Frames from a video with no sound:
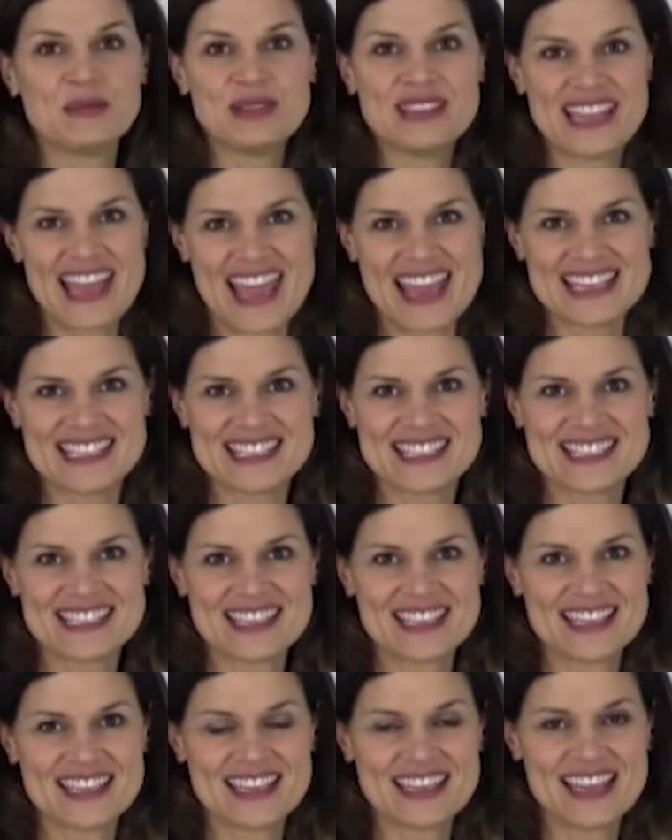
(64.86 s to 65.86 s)
place.
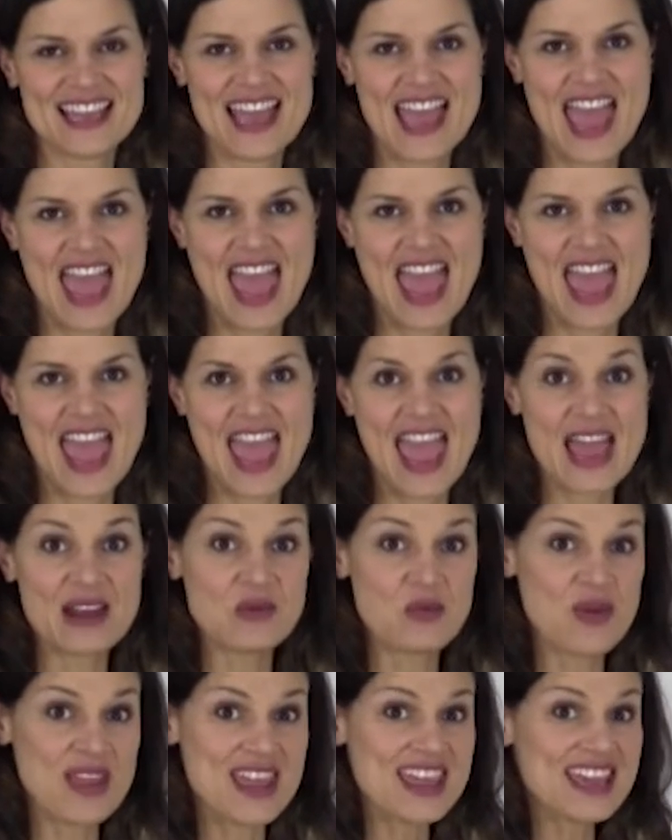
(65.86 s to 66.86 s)

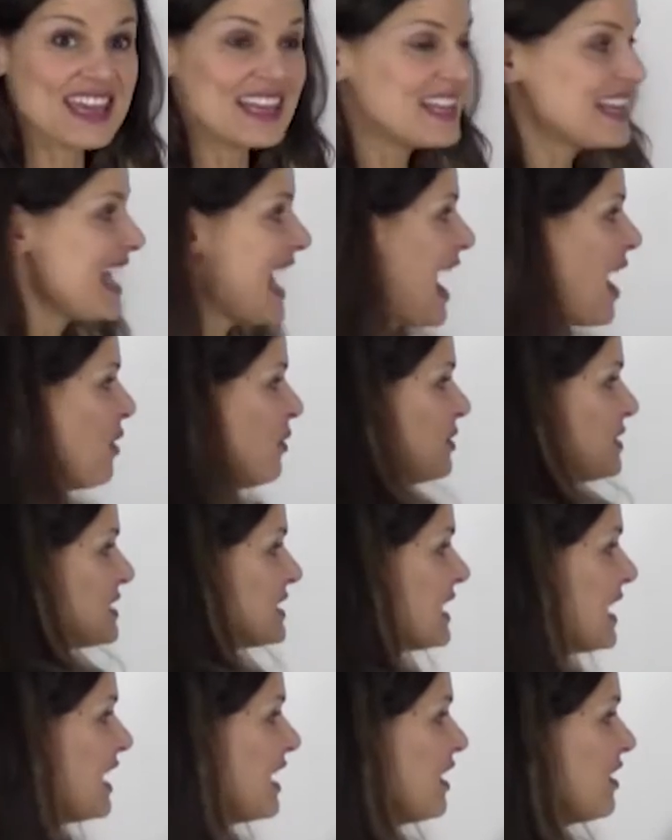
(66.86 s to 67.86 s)
And we can count
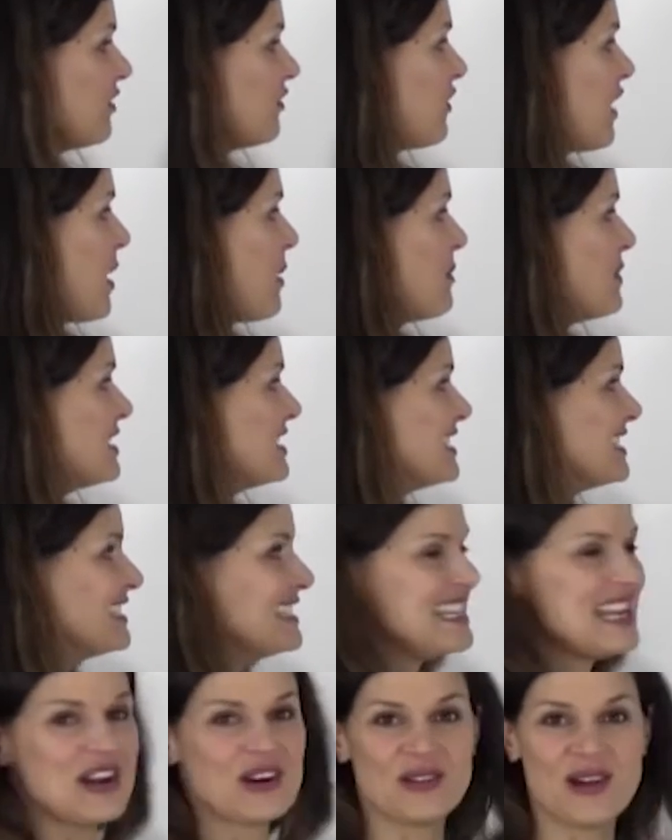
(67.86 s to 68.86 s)
from
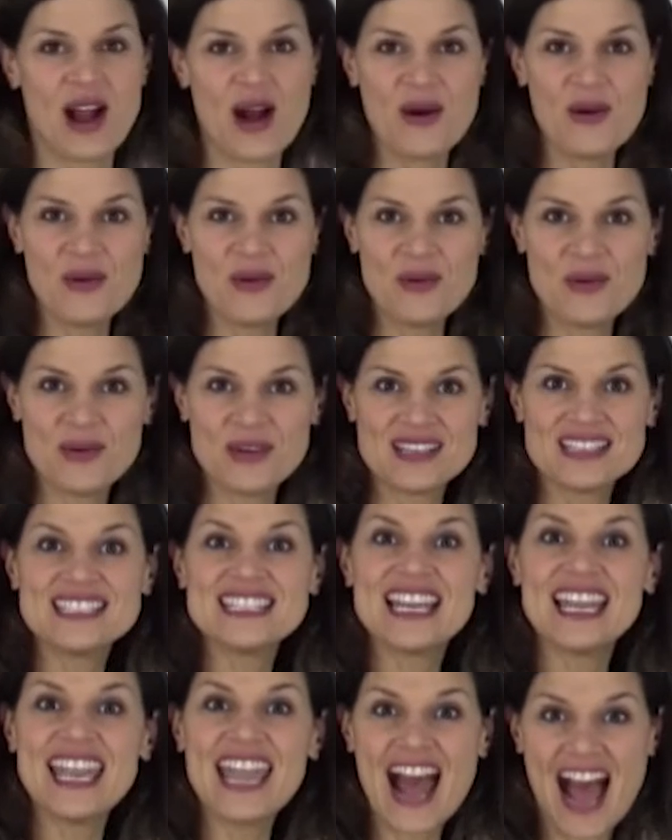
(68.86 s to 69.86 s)
0
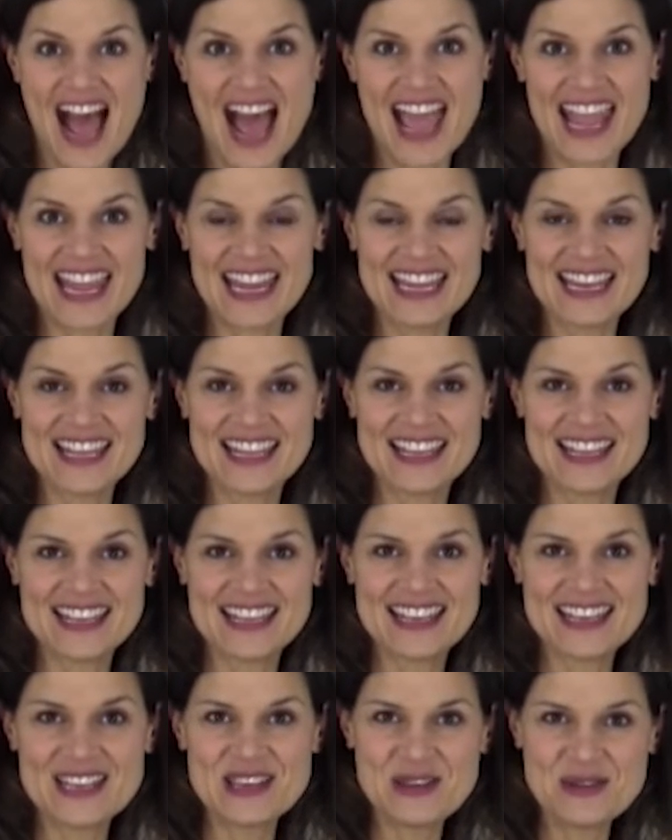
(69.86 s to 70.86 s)
to 9
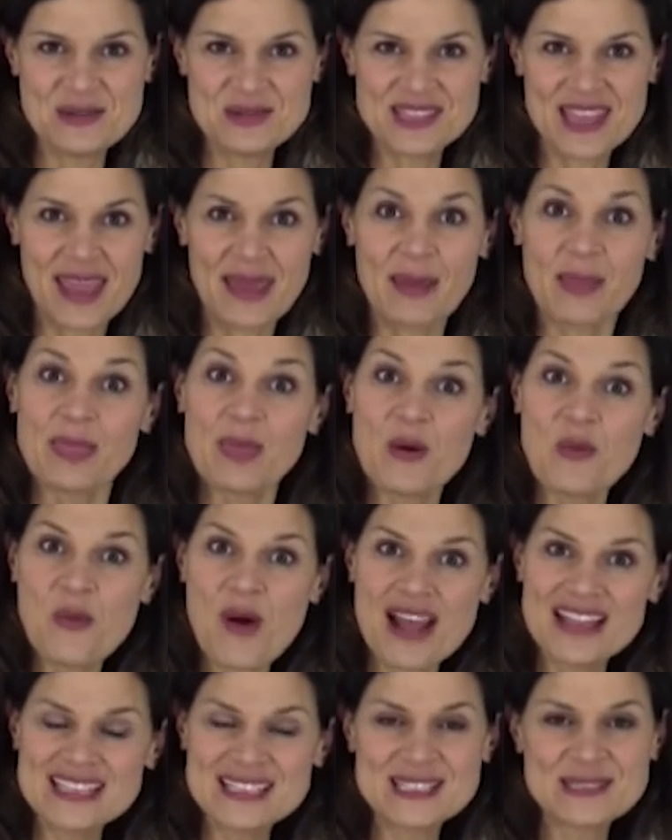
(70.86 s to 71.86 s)
using the
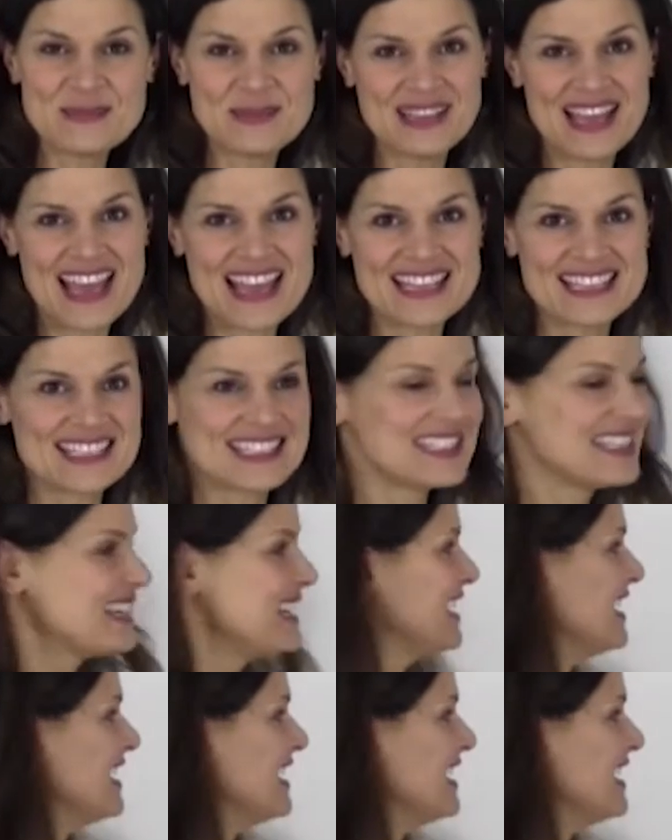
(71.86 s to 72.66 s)
ones place.